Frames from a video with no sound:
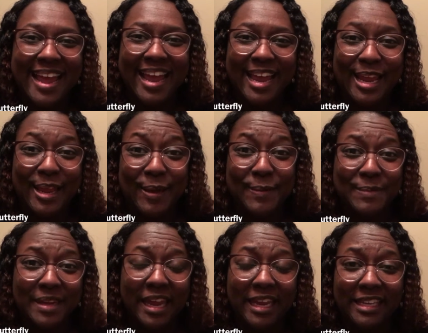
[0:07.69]
I am
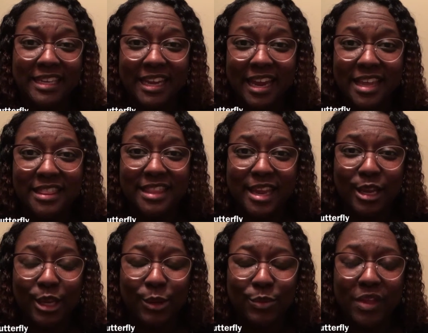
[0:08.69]
Kayla, and
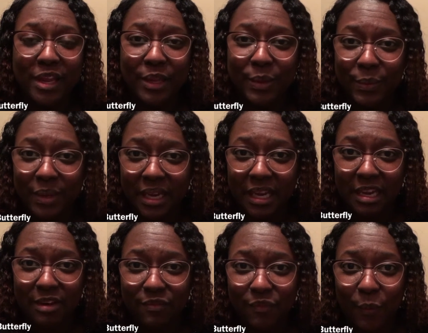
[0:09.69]
thank you
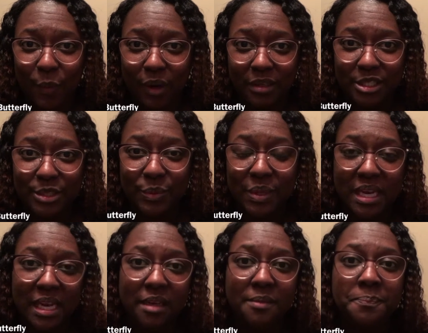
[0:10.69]
again for tuning
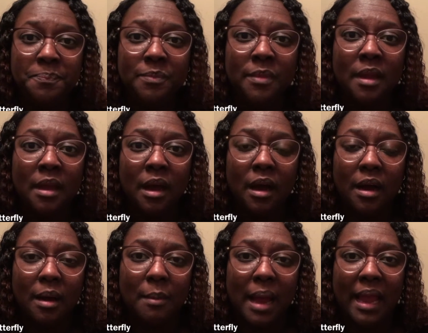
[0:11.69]
in.
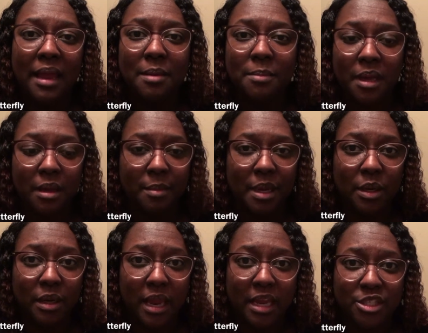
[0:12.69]
I am
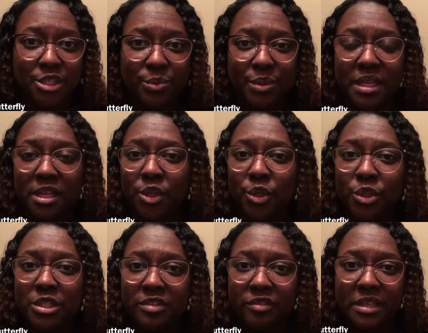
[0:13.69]
coming at you with a little
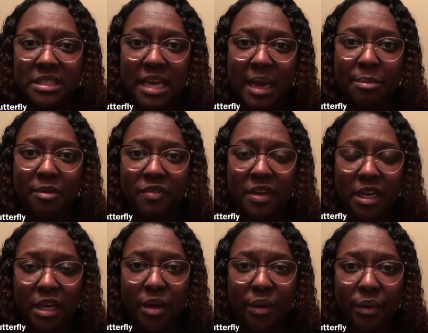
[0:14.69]
different type of
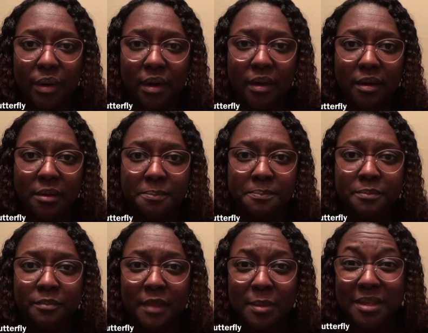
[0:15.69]
video
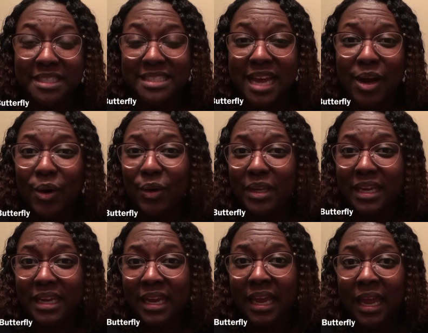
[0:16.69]
because not
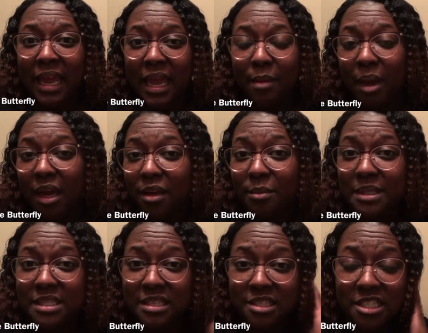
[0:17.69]
only am I going to
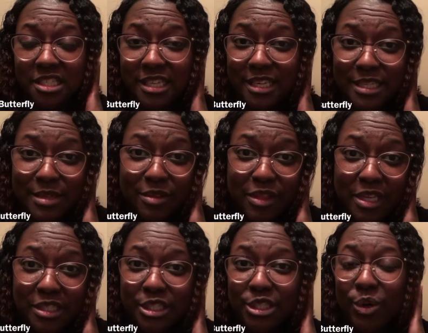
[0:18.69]
be discussing
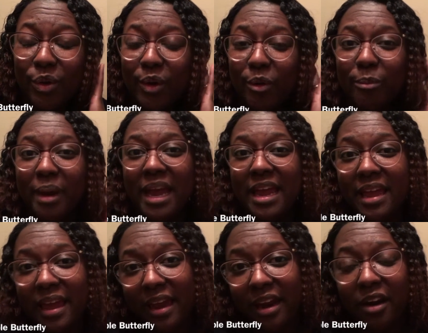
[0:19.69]
things that's going on with my
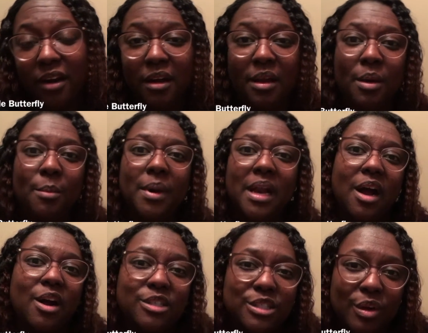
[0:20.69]
hair, but I
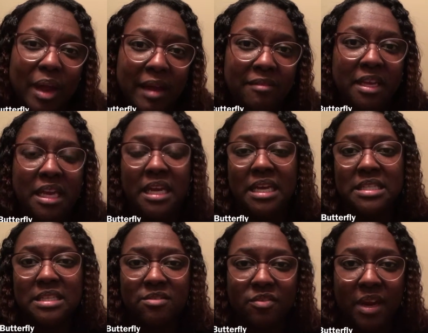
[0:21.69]
also have
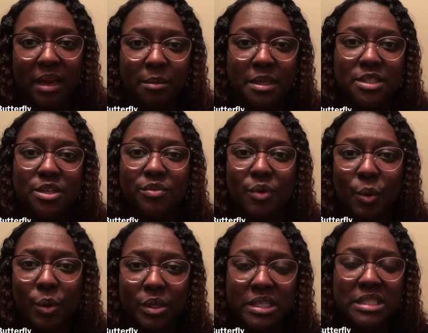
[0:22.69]
kids and family, so of
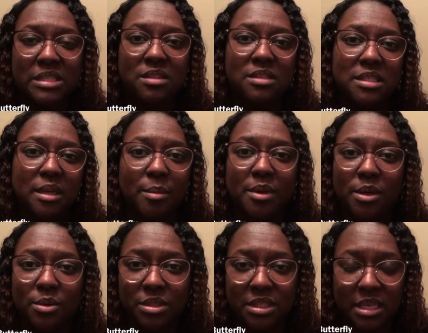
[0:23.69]
course some of
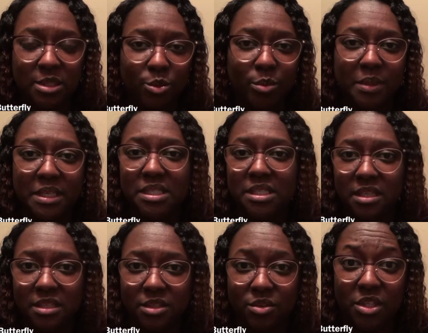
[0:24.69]
those things will be
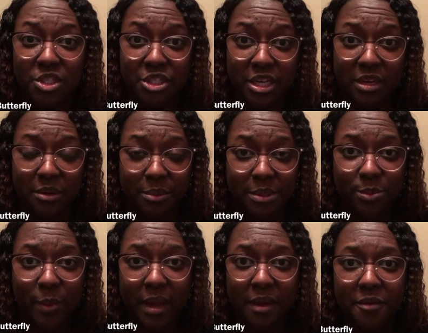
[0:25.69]
discussed on this channel as
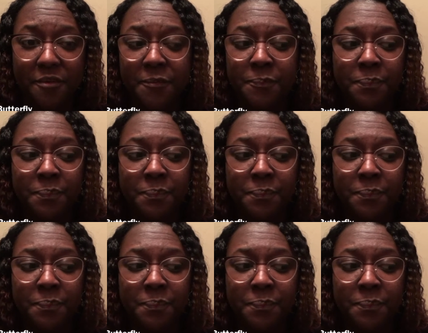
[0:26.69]
well.